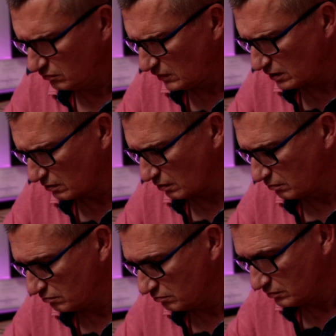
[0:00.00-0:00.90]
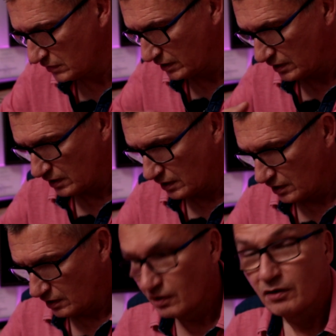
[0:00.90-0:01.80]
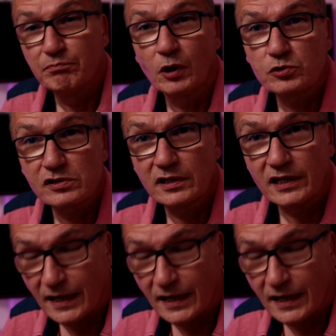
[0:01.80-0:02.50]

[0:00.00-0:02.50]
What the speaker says: I don't know. Mostly